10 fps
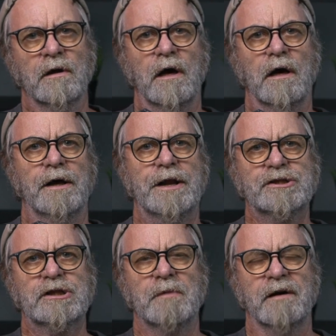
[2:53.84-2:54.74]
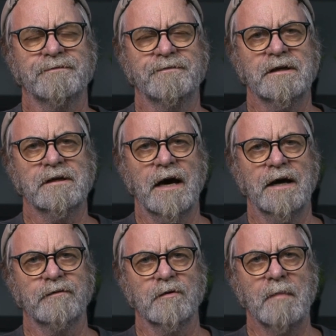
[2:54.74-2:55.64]
an HDMI feed out
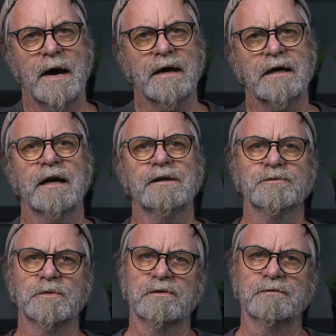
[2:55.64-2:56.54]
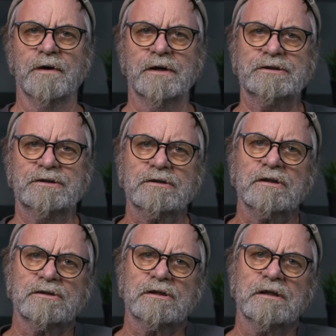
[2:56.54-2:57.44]
of your Mac into a device that
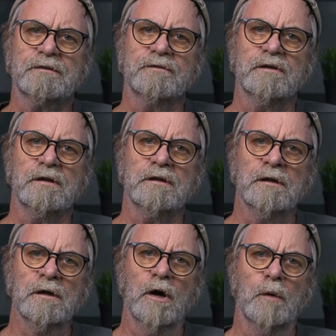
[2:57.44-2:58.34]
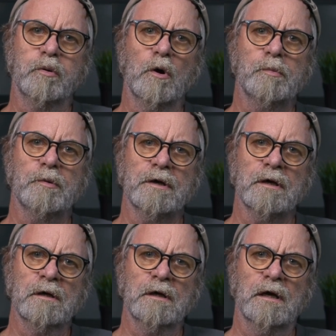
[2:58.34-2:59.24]
doesn't give the appropriate
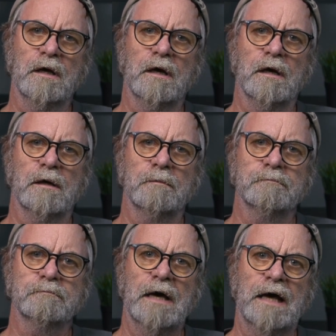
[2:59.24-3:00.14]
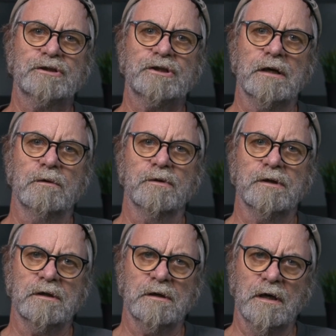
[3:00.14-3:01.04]
handshake or
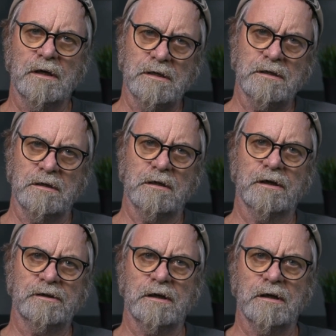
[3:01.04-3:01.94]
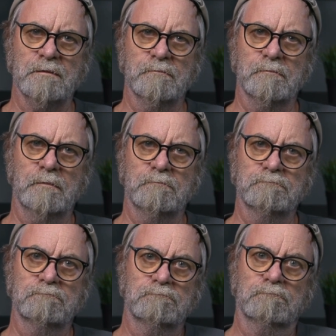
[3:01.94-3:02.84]
the EDID.
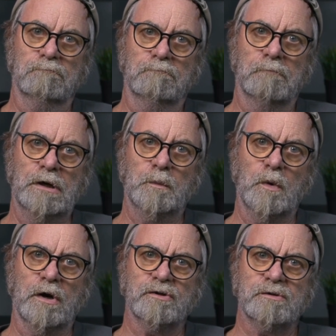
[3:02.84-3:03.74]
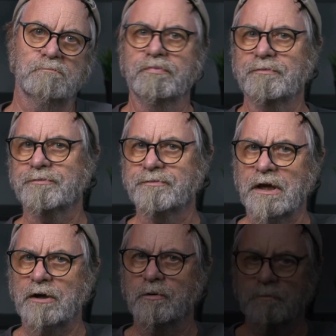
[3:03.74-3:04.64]
It works. Thank you.